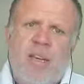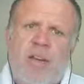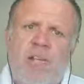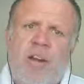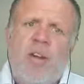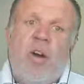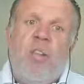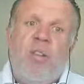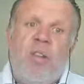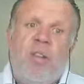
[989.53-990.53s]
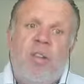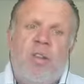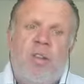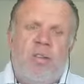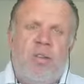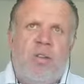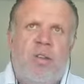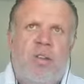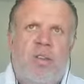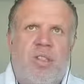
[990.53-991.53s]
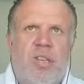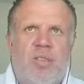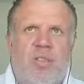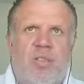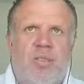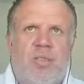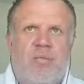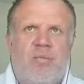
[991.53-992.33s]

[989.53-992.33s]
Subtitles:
And very often those organisations